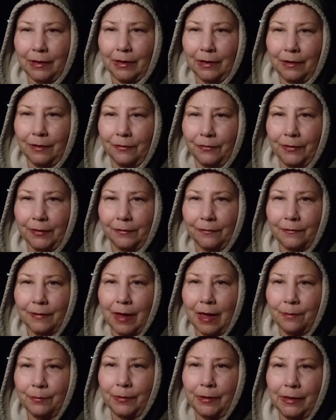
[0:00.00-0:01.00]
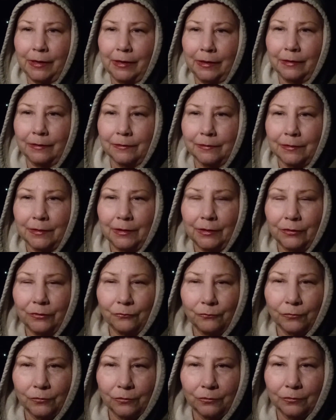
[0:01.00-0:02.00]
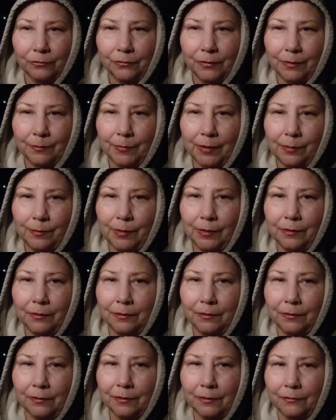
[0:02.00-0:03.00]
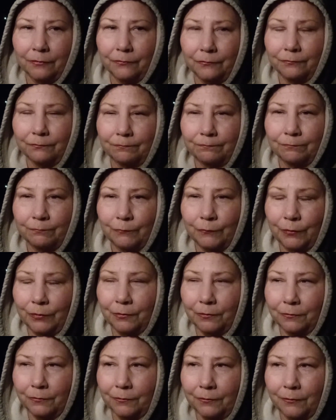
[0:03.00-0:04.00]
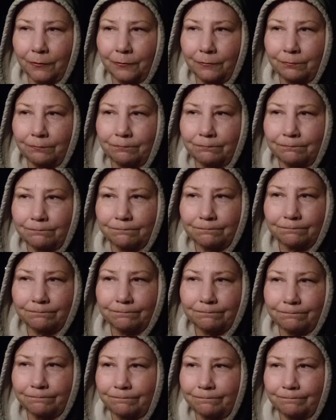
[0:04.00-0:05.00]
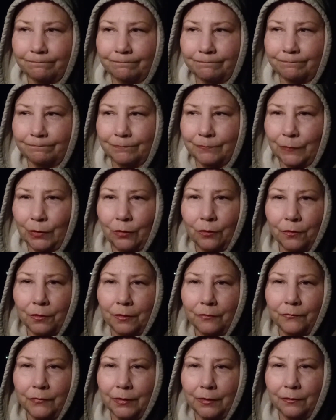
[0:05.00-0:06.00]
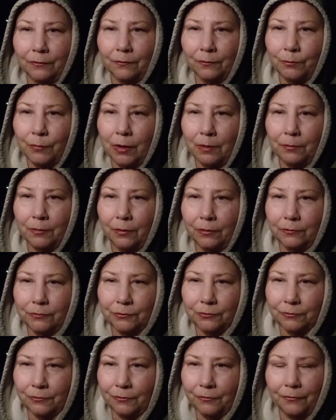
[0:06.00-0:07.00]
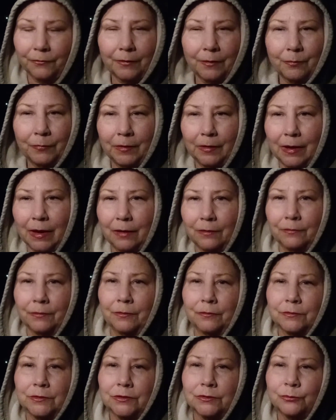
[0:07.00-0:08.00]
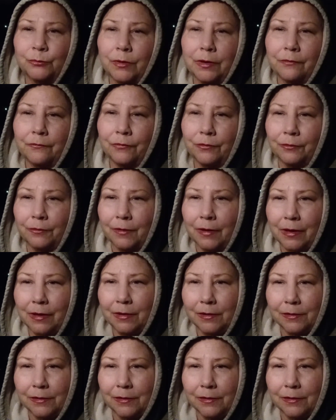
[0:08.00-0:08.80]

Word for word: uh, that's happening in the world that maybe uh, whether it's current events or pop culture or something. I don't know, just whatever,